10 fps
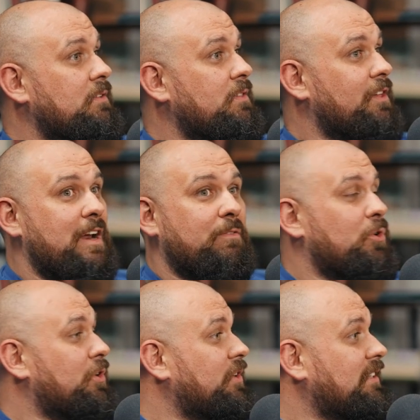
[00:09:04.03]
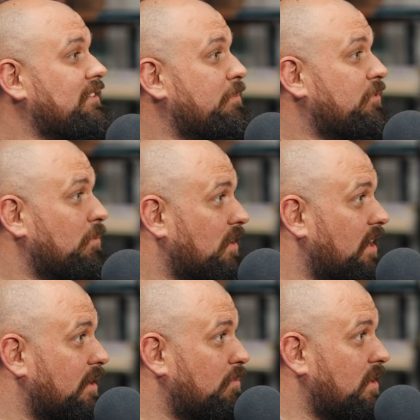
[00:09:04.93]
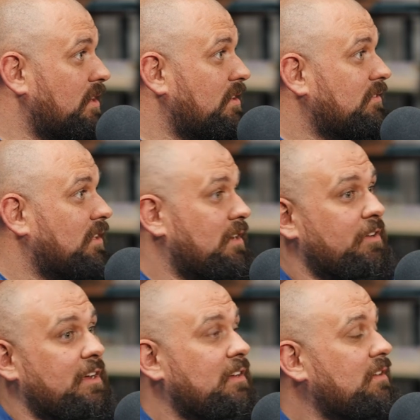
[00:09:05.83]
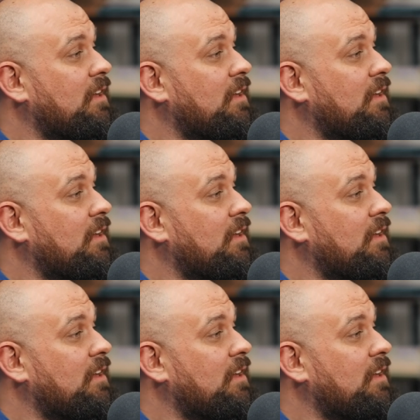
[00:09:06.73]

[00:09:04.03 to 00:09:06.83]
they're never going to accept someone like me delivering